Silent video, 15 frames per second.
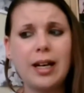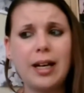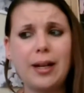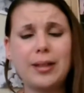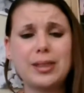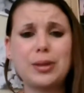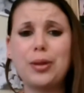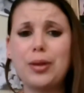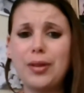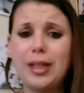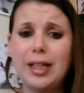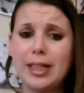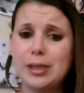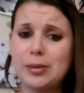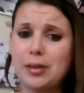And I was like, "Oh, I really
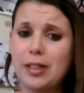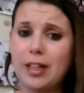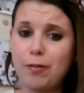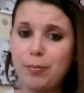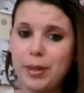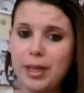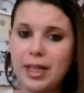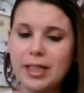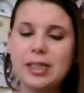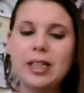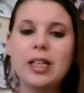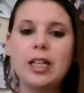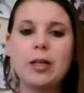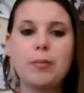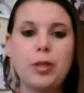like this one that I've picked."
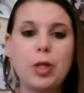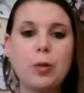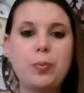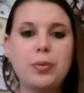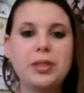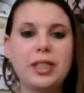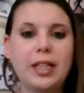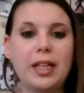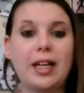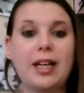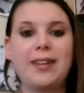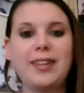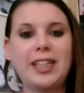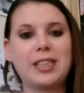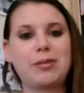We opened it,
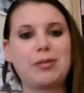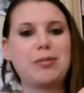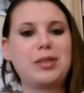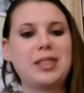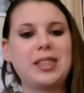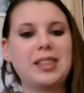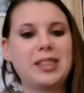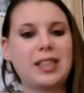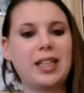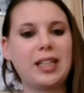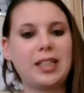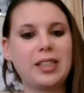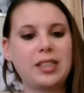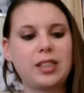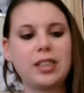and this one was
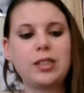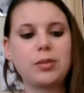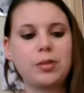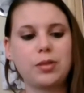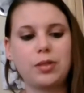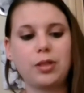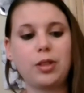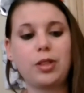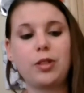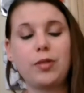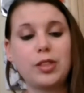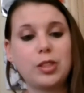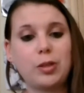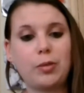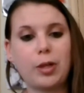inside. So this wasn't the
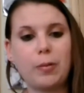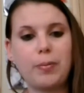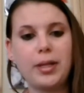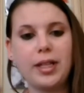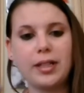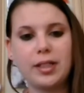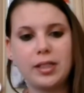original one I picked.